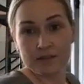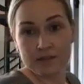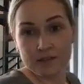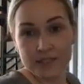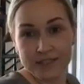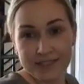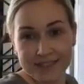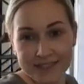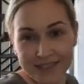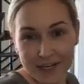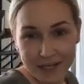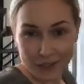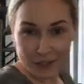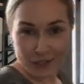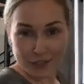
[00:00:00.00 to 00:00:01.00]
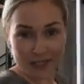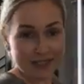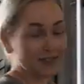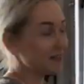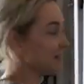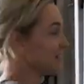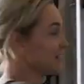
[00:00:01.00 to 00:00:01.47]

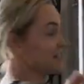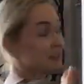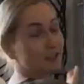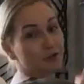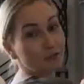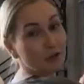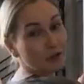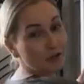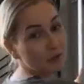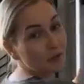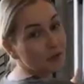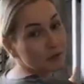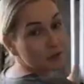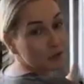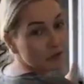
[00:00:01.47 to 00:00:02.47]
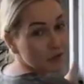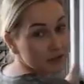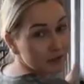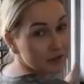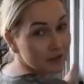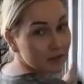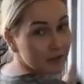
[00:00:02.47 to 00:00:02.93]
section, I need a smaller
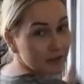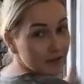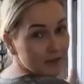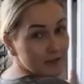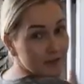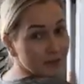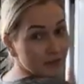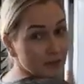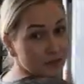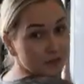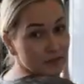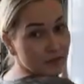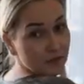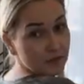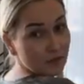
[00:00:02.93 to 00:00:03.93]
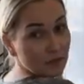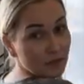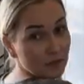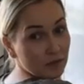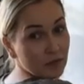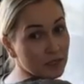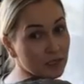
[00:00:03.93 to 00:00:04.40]
whiteboard. Oh, it's going the
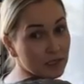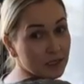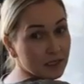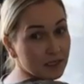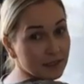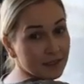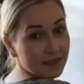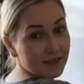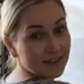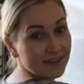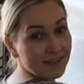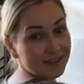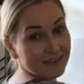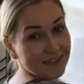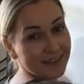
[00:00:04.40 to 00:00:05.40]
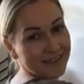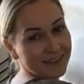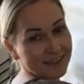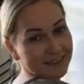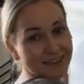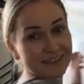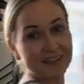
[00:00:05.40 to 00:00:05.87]
wrong way. There we
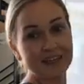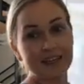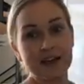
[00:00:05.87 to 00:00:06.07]
go.